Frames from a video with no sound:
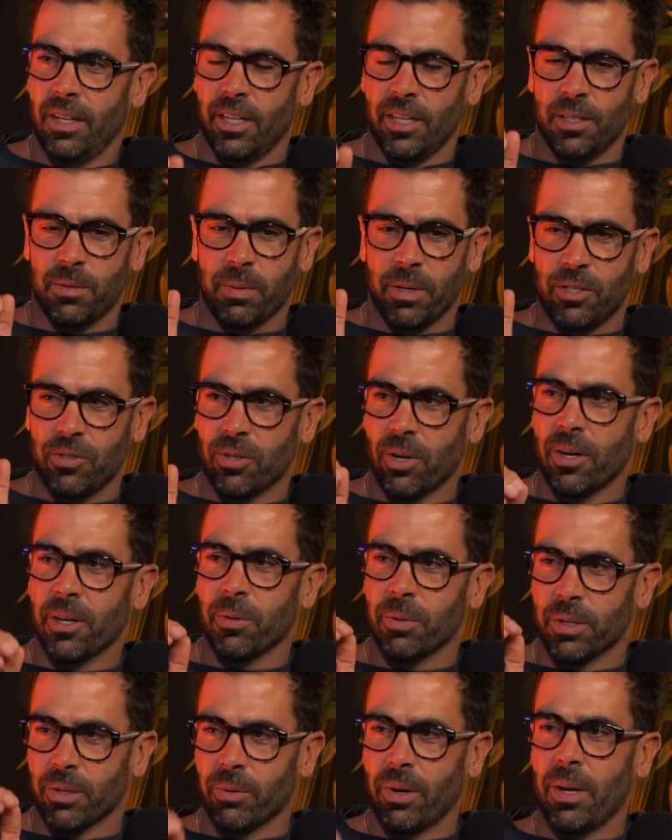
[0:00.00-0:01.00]
is by
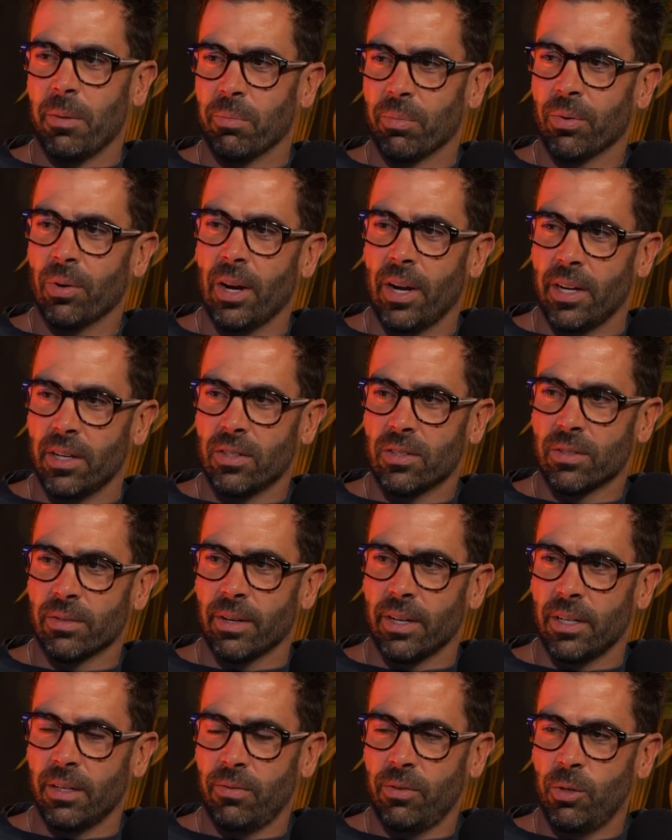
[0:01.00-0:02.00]
starting with the right price,
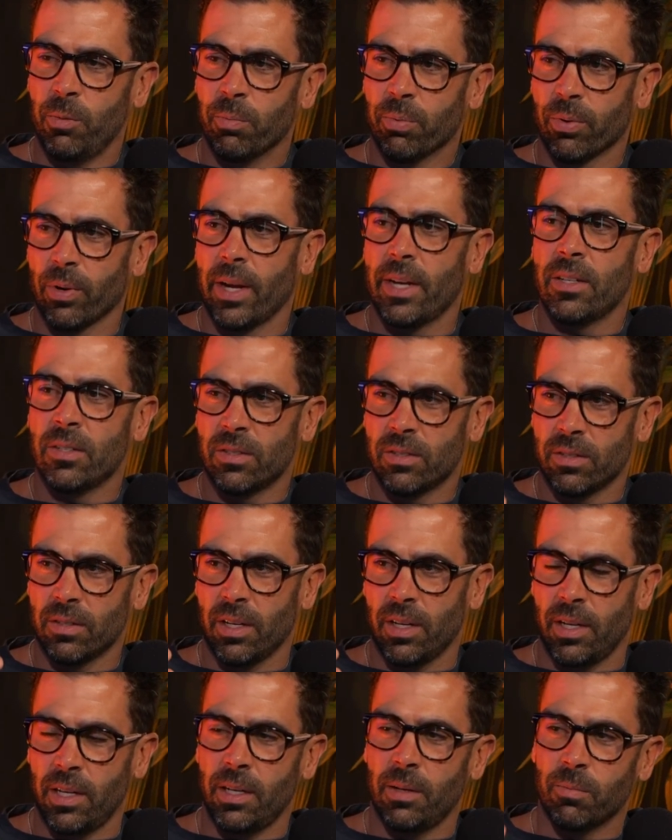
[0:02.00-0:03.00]
right? If you price
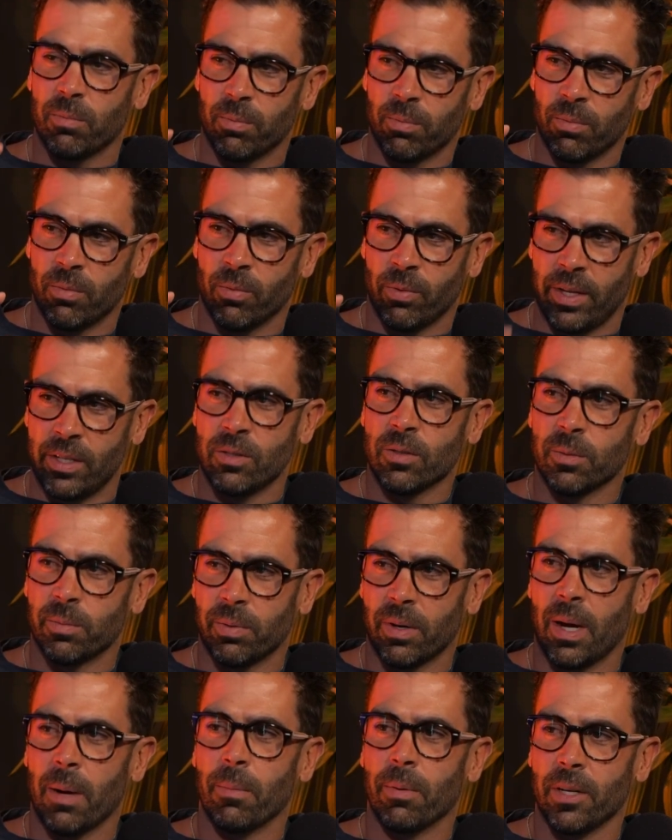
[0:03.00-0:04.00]
a rental
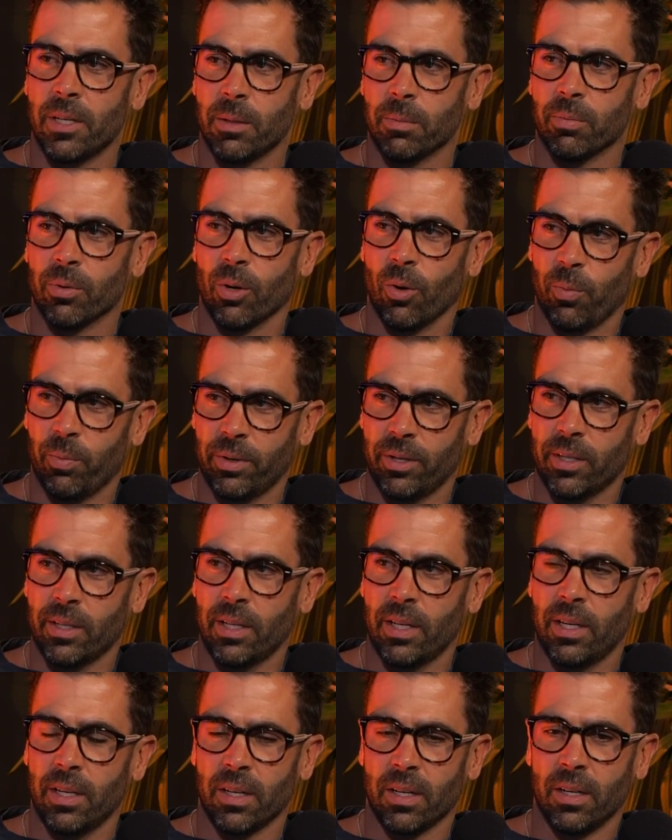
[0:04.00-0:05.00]
property
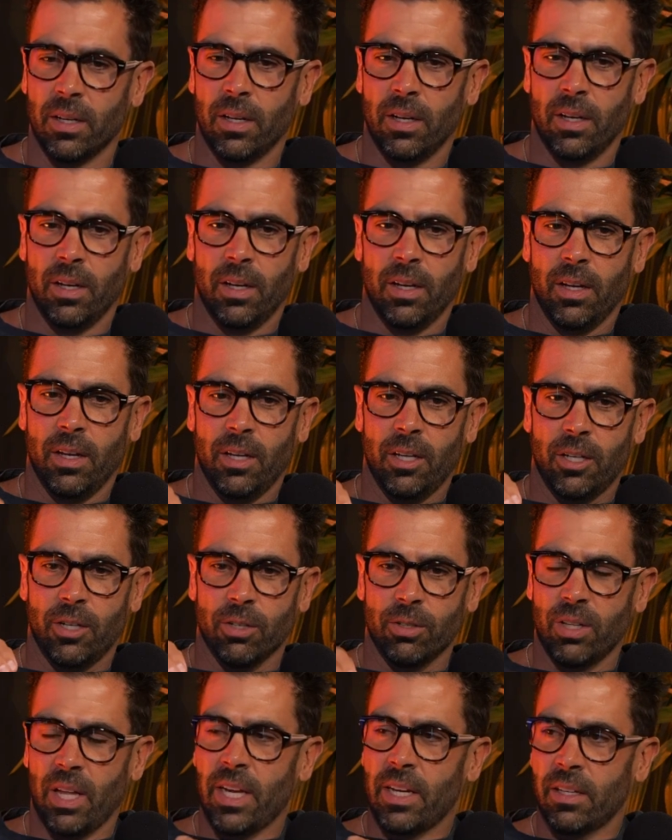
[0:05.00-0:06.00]
appropriately,
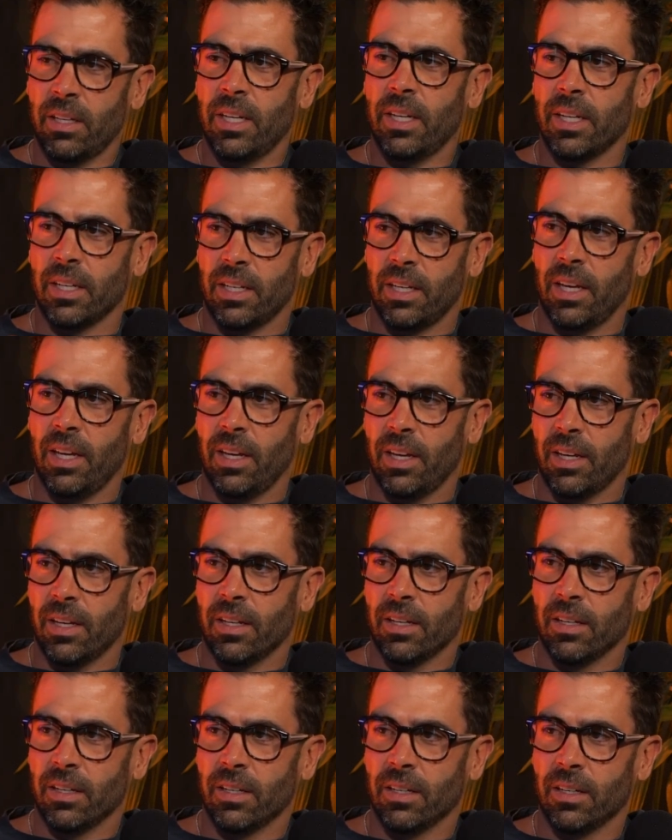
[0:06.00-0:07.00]
you're likely to
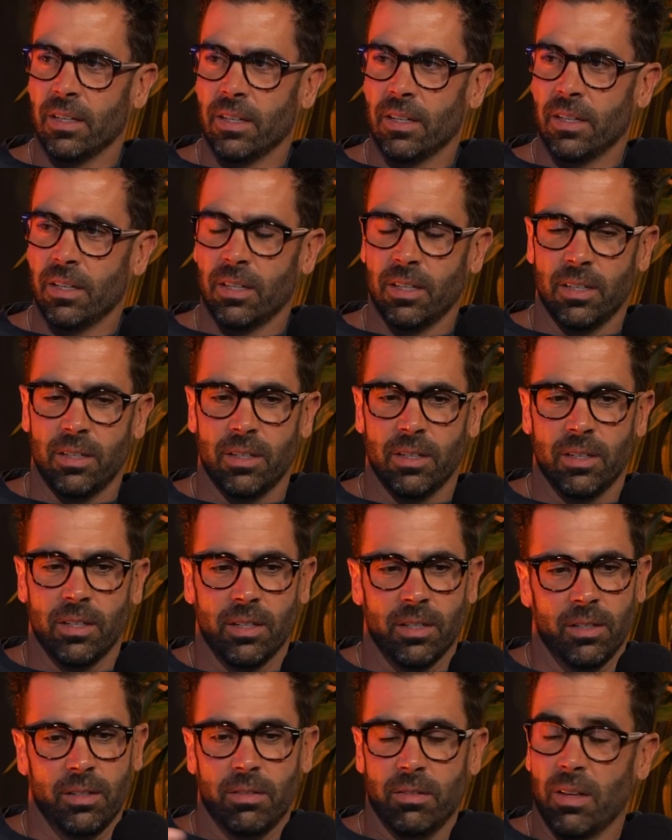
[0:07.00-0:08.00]
get
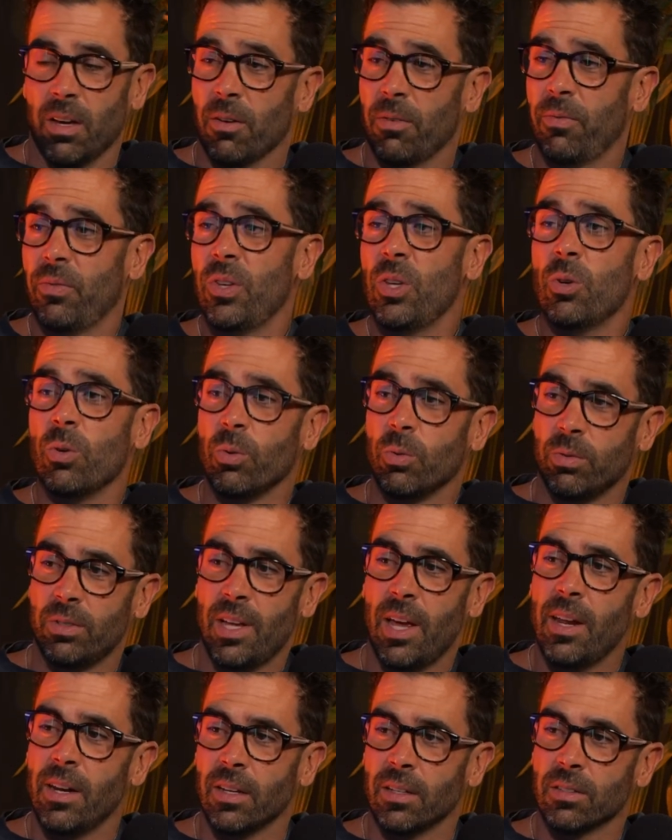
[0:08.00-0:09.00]
a few
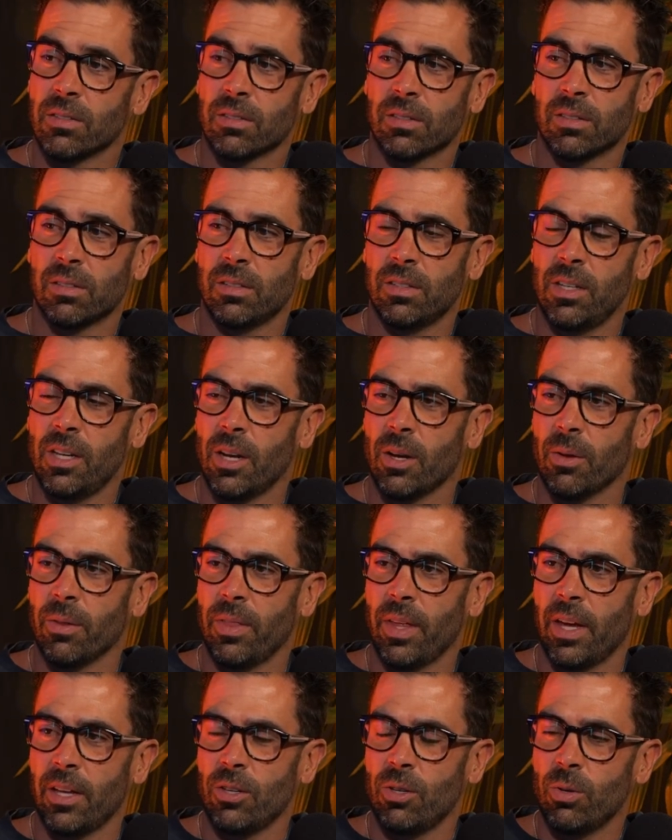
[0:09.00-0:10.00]
tenants,
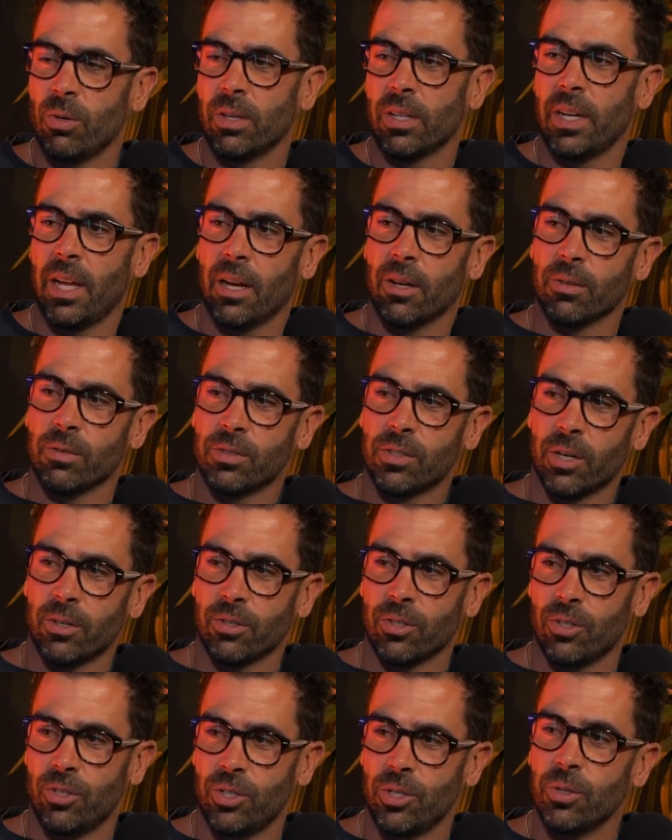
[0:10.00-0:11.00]
that you can now
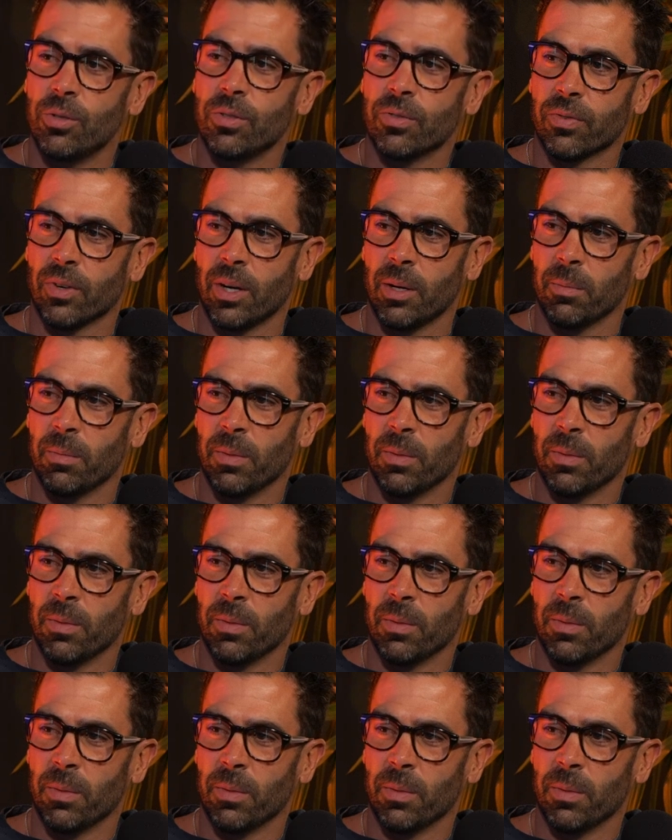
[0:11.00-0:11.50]
start to choose from.